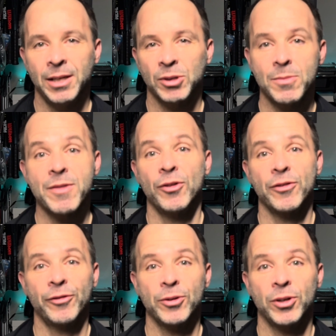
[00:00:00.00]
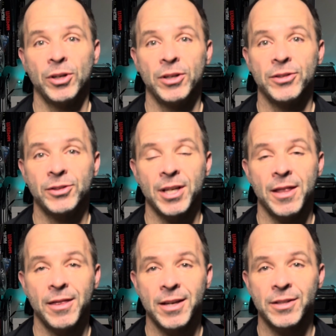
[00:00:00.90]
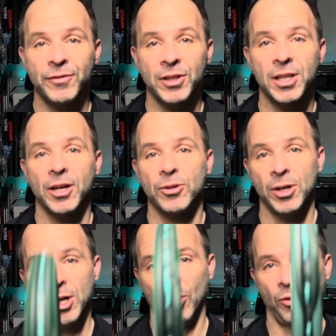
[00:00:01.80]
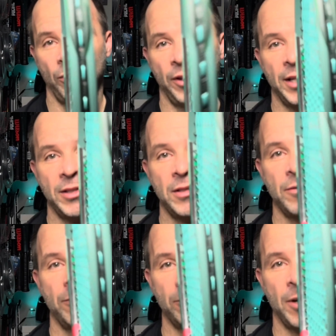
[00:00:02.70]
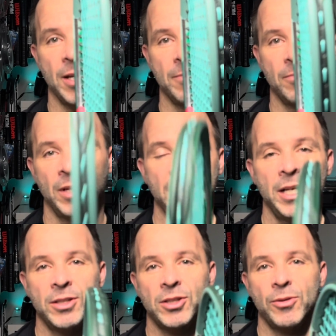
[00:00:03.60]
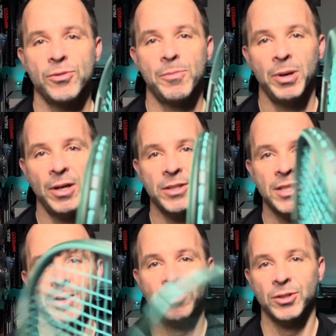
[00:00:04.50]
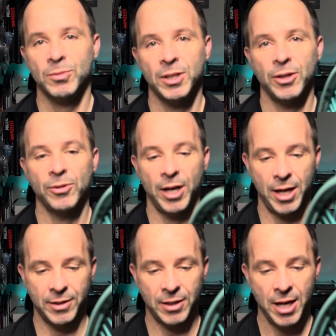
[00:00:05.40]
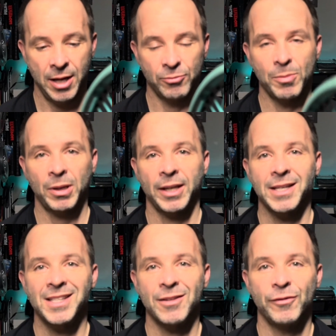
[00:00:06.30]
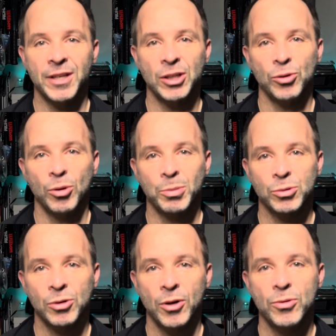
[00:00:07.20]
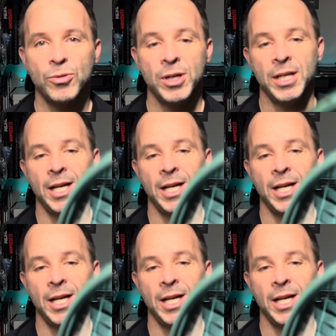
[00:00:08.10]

I'm going to be very focused in this video on this frame. So the Percept, as we know, has replaced the V-Core Pro.